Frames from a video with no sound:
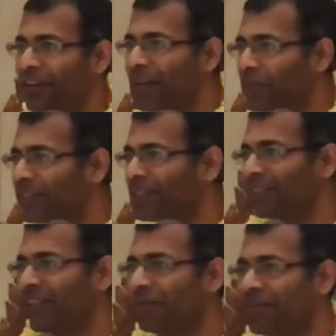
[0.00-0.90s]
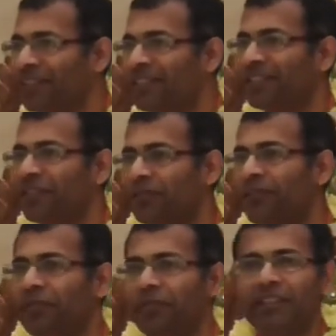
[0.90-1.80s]
What happened this, your
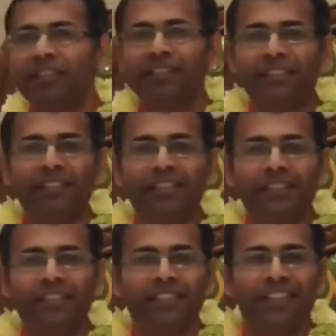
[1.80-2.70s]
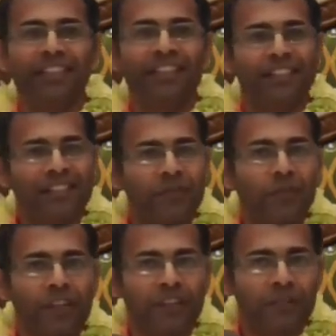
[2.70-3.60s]
family, this. This
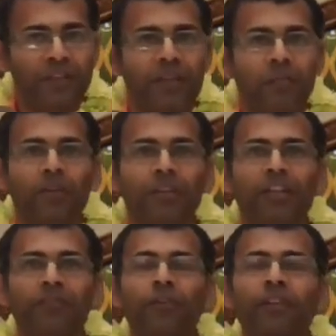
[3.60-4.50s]
is what is word about.